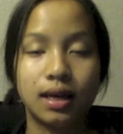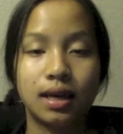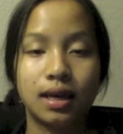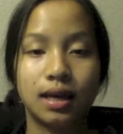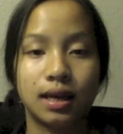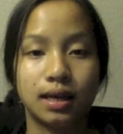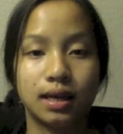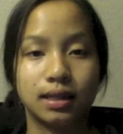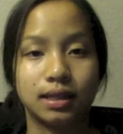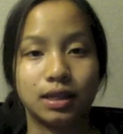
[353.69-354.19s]

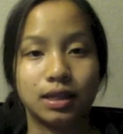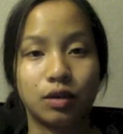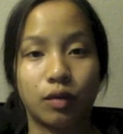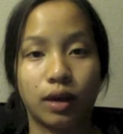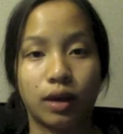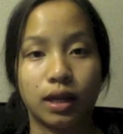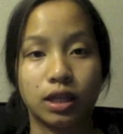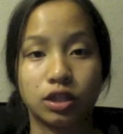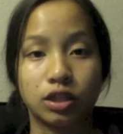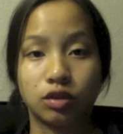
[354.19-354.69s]

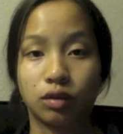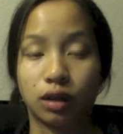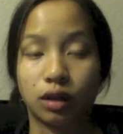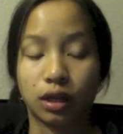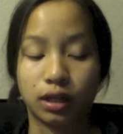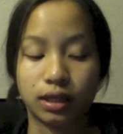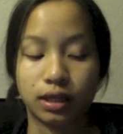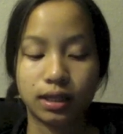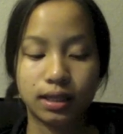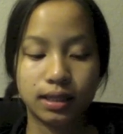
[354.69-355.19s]
equating to
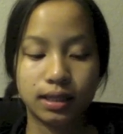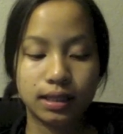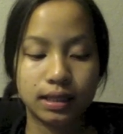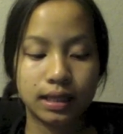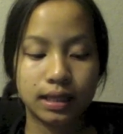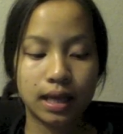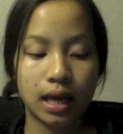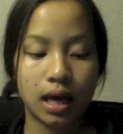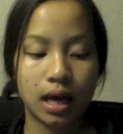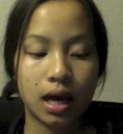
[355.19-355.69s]
alertness.
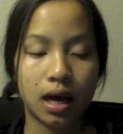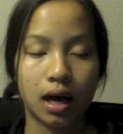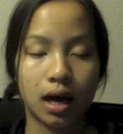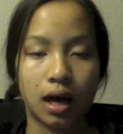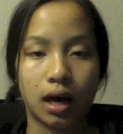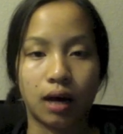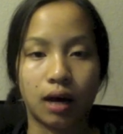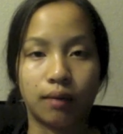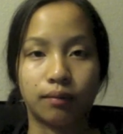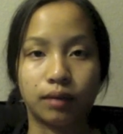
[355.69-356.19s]

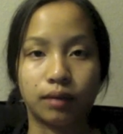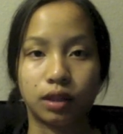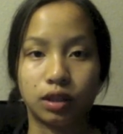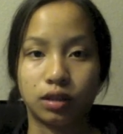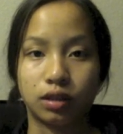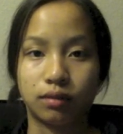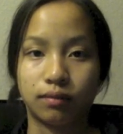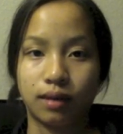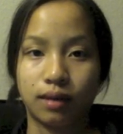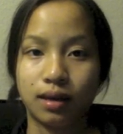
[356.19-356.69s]

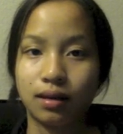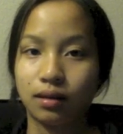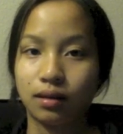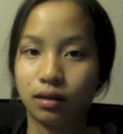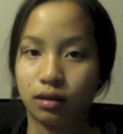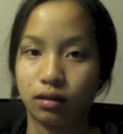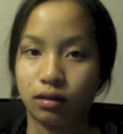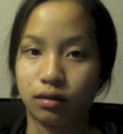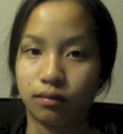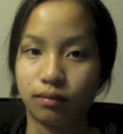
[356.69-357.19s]

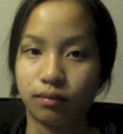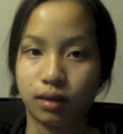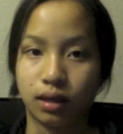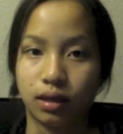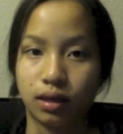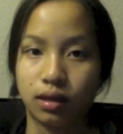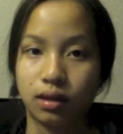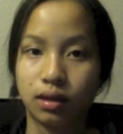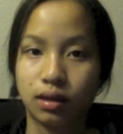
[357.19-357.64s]
Glutamine